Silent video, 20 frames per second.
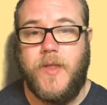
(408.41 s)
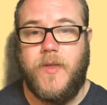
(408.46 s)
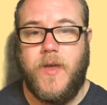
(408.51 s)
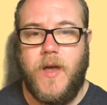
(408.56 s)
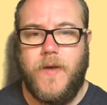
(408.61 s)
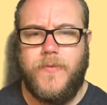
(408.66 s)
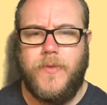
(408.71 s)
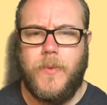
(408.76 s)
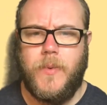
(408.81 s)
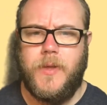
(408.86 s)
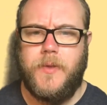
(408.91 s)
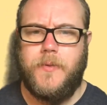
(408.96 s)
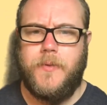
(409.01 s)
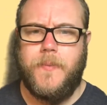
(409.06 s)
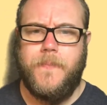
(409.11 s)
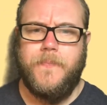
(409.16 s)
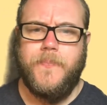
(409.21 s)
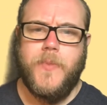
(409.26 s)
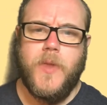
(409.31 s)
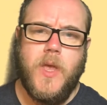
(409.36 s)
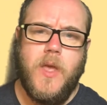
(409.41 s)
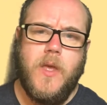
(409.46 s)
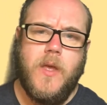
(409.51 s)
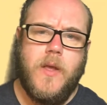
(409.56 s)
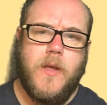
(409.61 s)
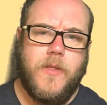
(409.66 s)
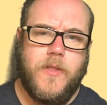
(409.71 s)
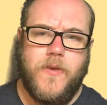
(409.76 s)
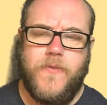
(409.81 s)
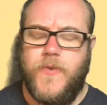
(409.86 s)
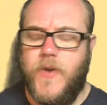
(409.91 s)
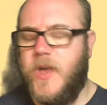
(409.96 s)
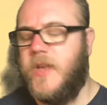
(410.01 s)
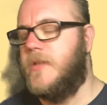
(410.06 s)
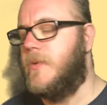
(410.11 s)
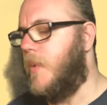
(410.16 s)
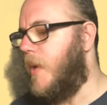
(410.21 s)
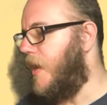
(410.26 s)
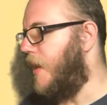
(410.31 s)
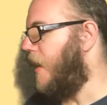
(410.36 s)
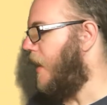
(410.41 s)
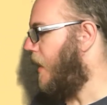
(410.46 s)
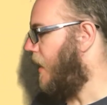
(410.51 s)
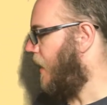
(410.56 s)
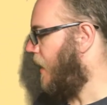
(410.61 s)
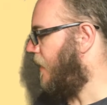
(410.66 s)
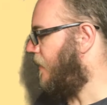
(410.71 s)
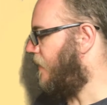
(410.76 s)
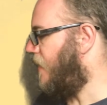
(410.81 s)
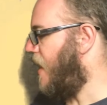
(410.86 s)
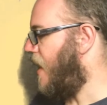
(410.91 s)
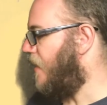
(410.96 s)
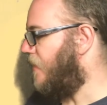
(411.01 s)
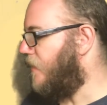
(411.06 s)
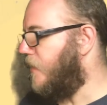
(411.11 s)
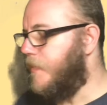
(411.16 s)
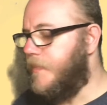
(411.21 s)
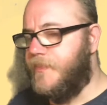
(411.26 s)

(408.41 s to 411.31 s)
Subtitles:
afterwards. The first one is this,